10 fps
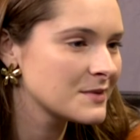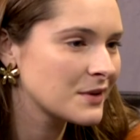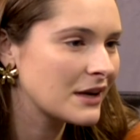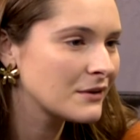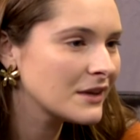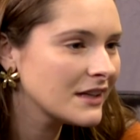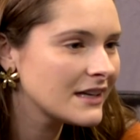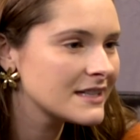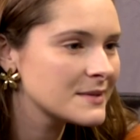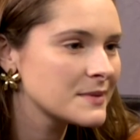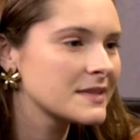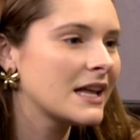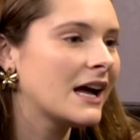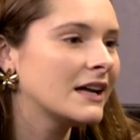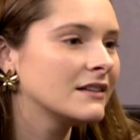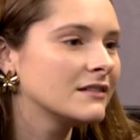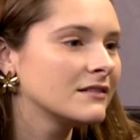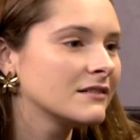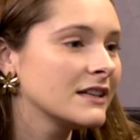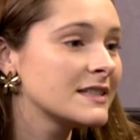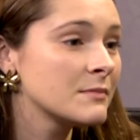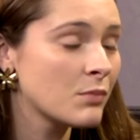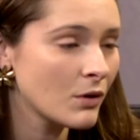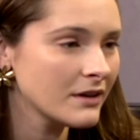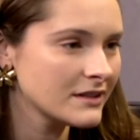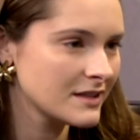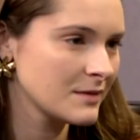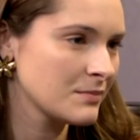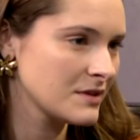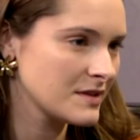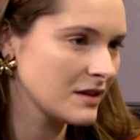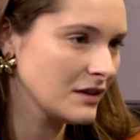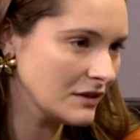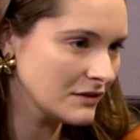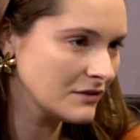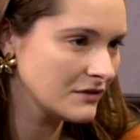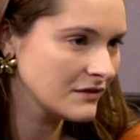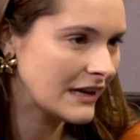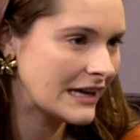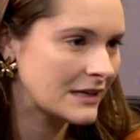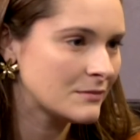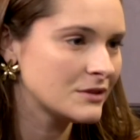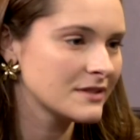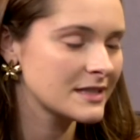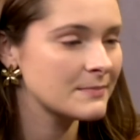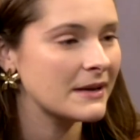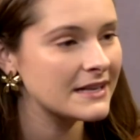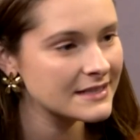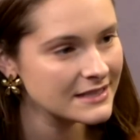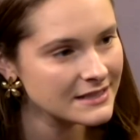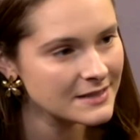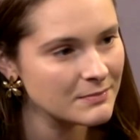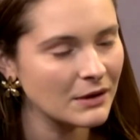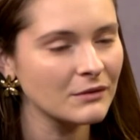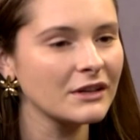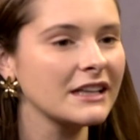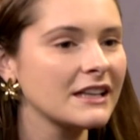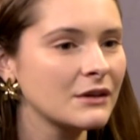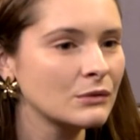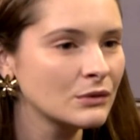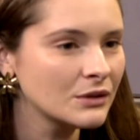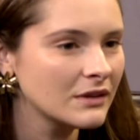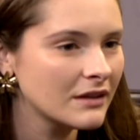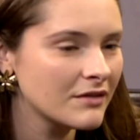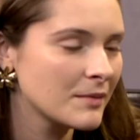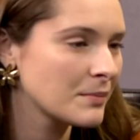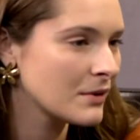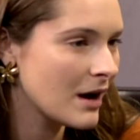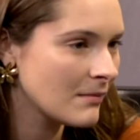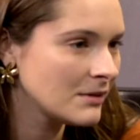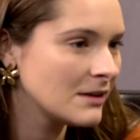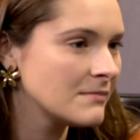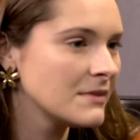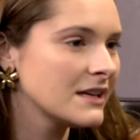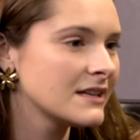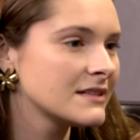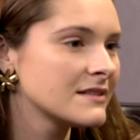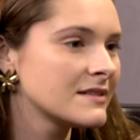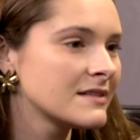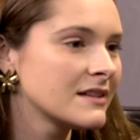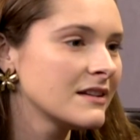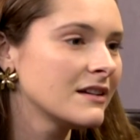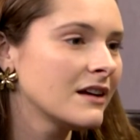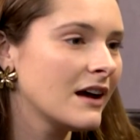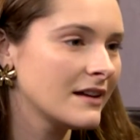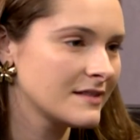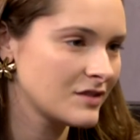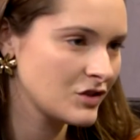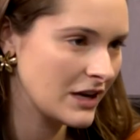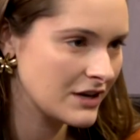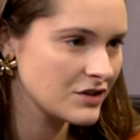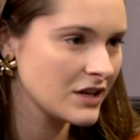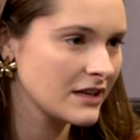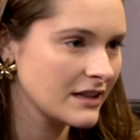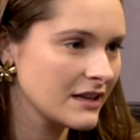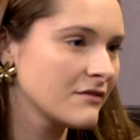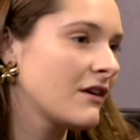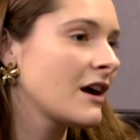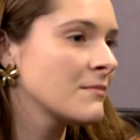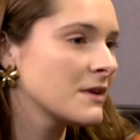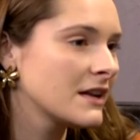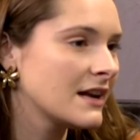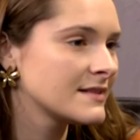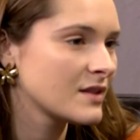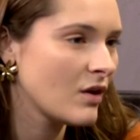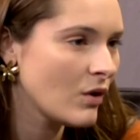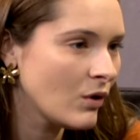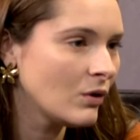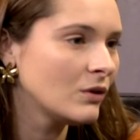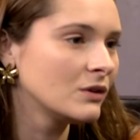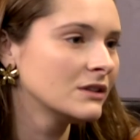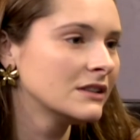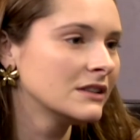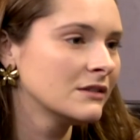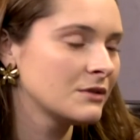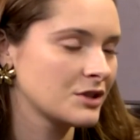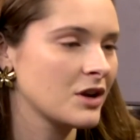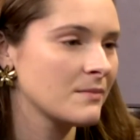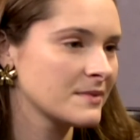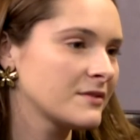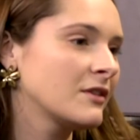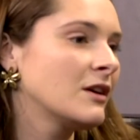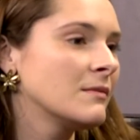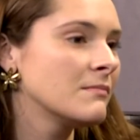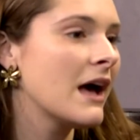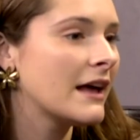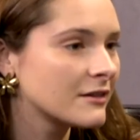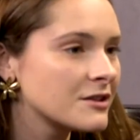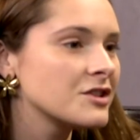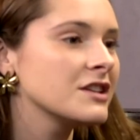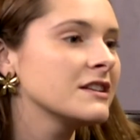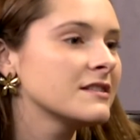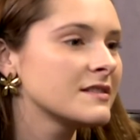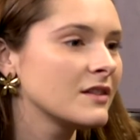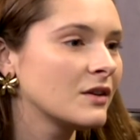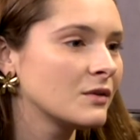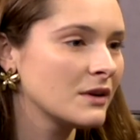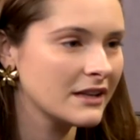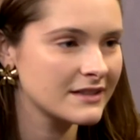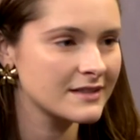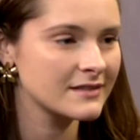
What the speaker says: what I realized was that it's important to preserve animal spaces, but really the root of the problem is us changing the environment as a whole, which comes from energy. So it